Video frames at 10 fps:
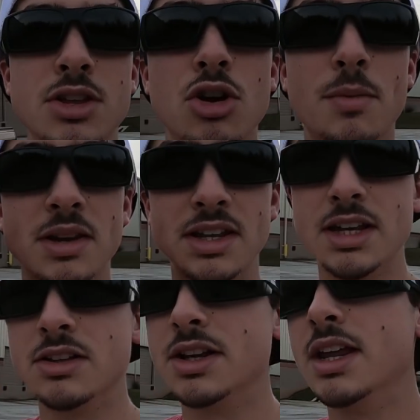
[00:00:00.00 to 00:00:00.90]
Y'all been
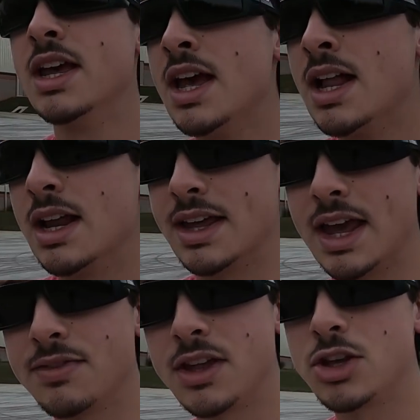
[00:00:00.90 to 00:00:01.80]
killing it. I
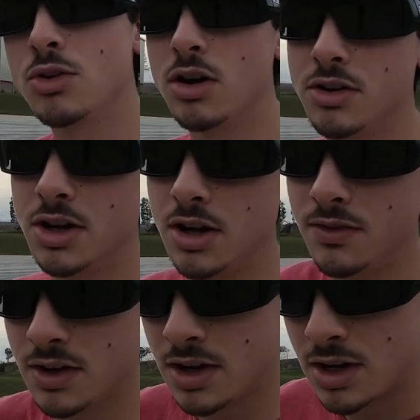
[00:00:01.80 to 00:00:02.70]
can't thank you all enough.
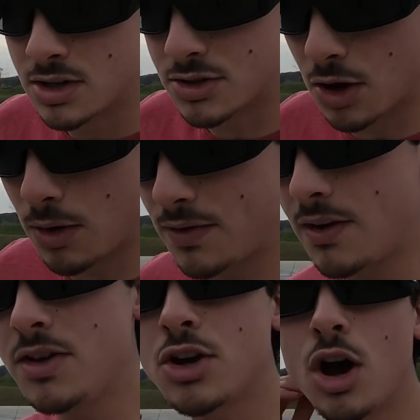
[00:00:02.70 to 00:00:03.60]
So if you
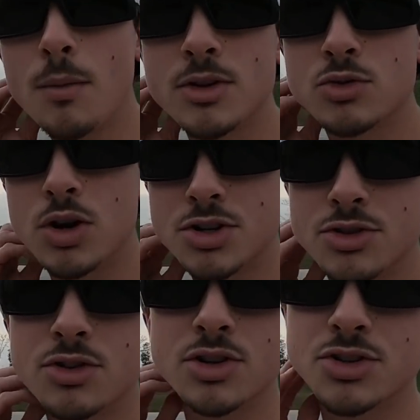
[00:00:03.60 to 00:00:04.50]
have any comments, questions,
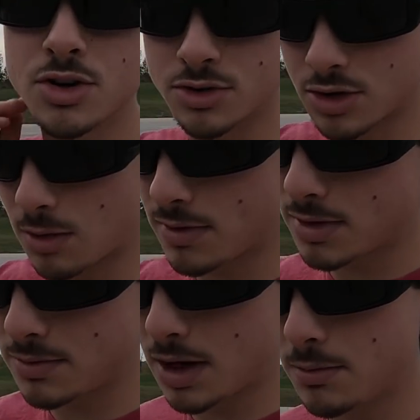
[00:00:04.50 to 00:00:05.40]
or concerns, comment
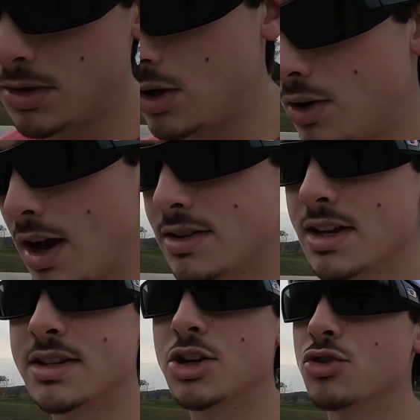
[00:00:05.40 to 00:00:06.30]
them down below, guys. Like I
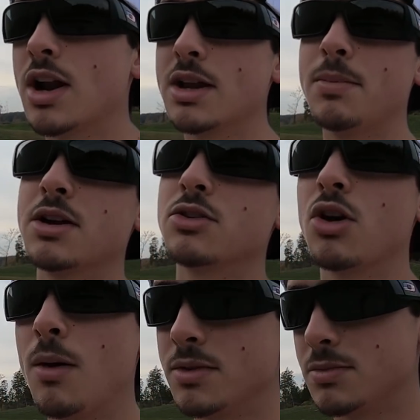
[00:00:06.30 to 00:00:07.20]
said, I try to get back to the
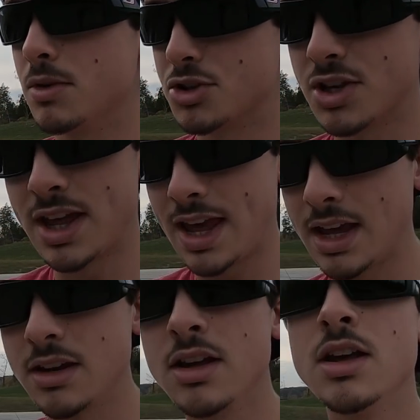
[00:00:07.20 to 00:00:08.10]
comments as much as I
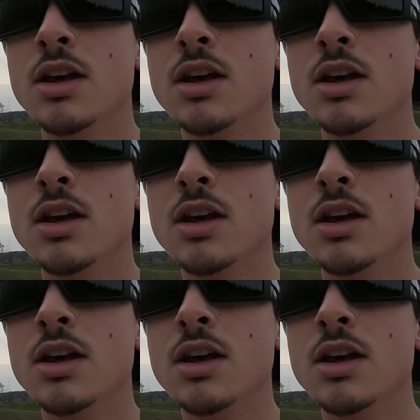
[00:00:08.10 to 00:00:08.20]
can.